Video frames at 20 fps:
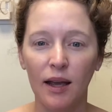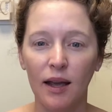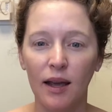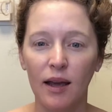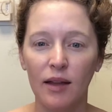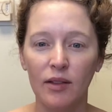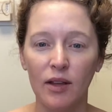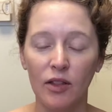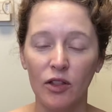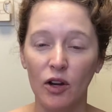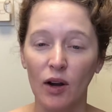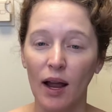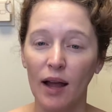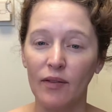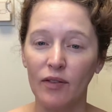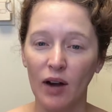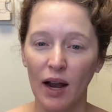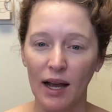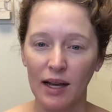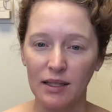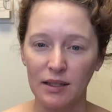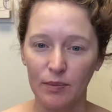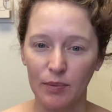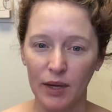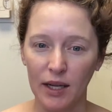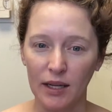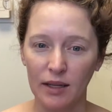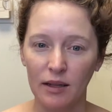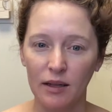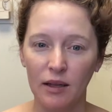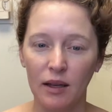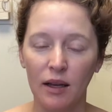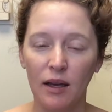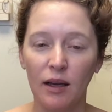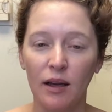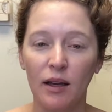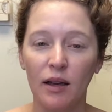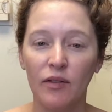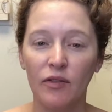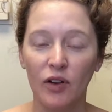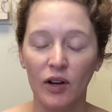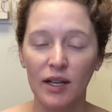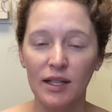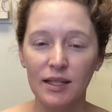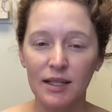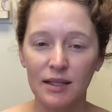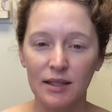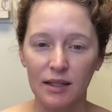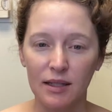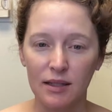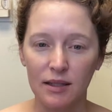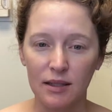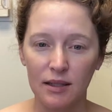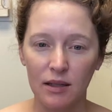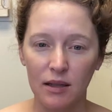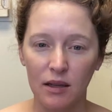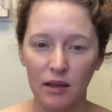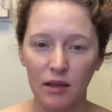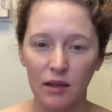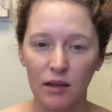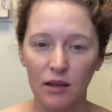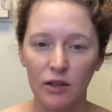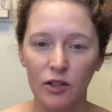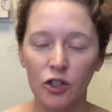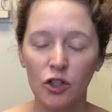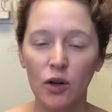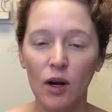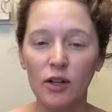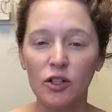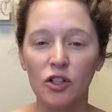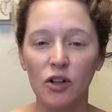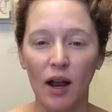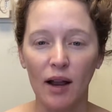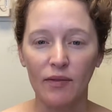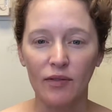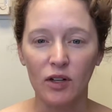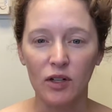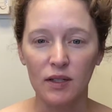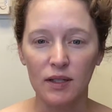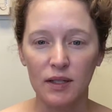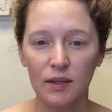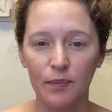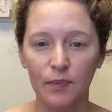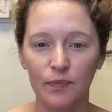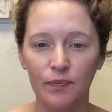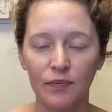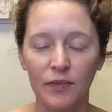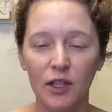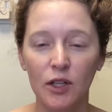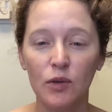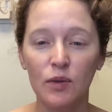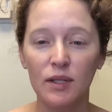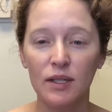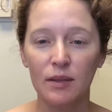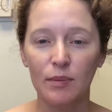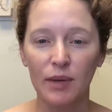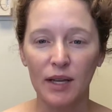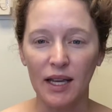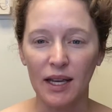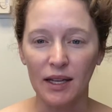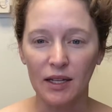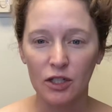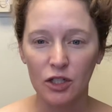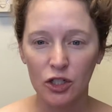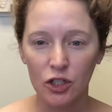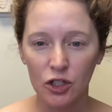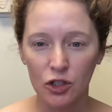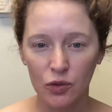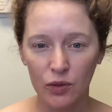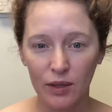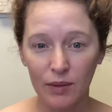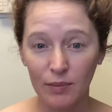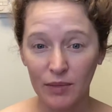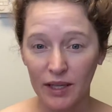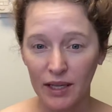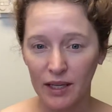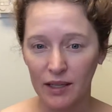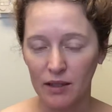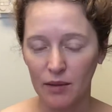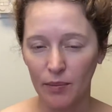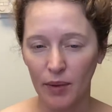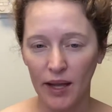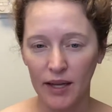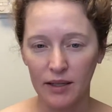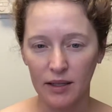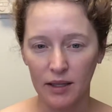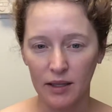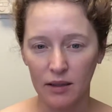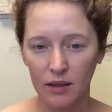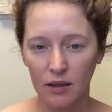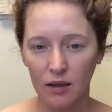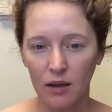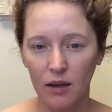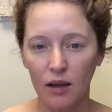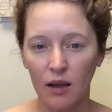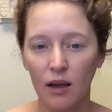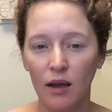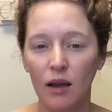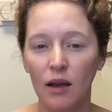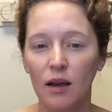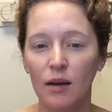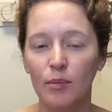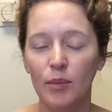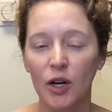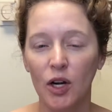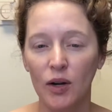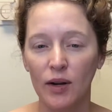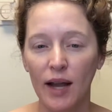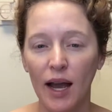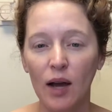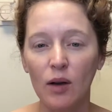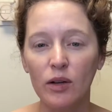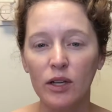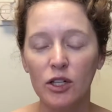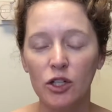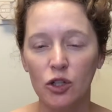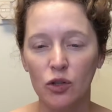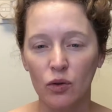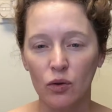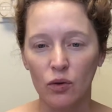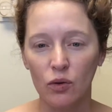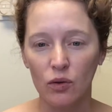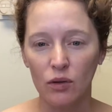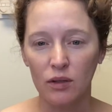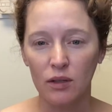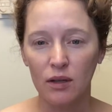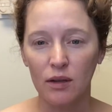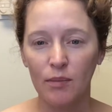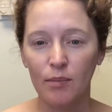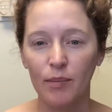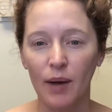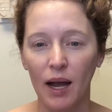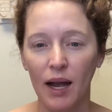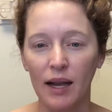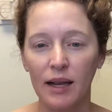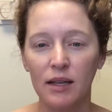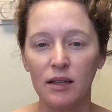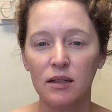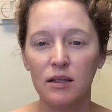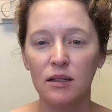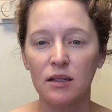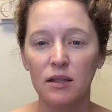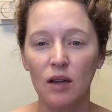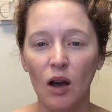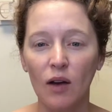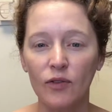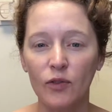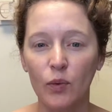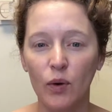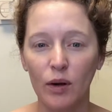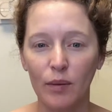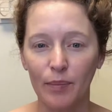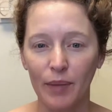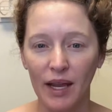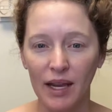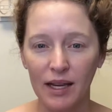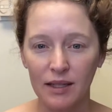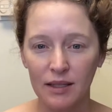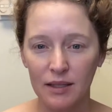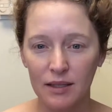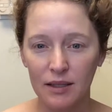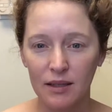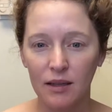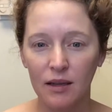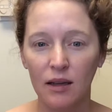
than there ever has been. For instance, truck drivers used to be extremely independent, but are now controlled by software-based